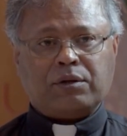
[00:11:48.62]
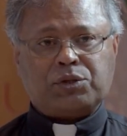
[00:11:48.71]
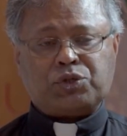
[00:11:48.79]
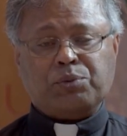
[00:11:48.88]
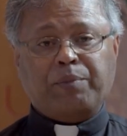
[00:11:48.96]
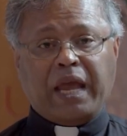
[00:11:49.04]

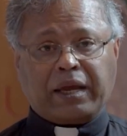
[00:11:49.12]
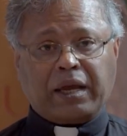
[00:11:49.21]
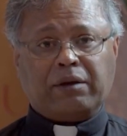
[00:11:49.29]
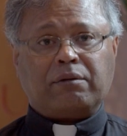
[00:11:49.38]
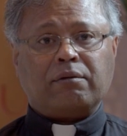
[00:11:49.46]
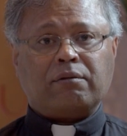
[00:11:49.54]
to make
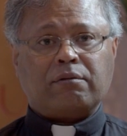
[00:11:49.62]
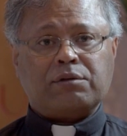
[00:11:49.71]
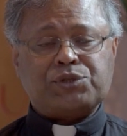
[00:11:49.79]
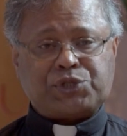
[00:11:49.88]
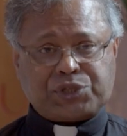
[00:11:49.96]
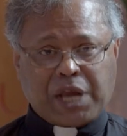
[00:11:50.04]
it
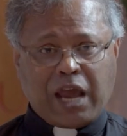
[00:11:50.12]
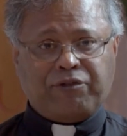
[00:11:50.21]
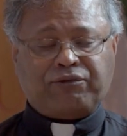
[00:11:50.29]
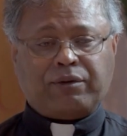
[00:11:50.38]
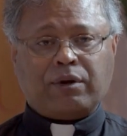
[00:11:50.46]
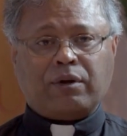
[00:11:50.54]
safe
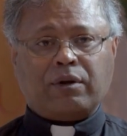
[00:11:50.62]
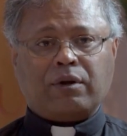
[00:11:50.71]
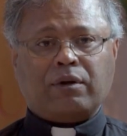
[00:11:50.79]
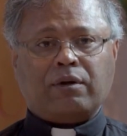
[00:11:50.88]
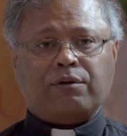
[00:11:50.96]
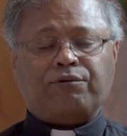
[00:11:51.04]

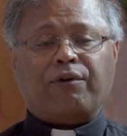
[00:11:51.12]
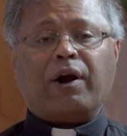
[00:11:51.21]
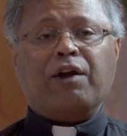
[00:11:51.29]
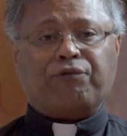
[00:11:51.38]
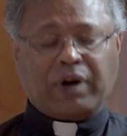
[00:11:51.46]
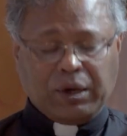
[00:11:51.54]
for
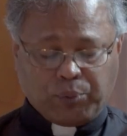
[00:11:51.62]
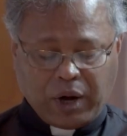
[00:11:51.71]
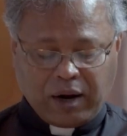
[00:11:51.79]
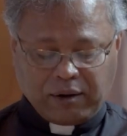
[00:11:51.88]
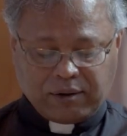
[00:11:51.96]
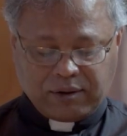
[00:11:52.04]
everyone.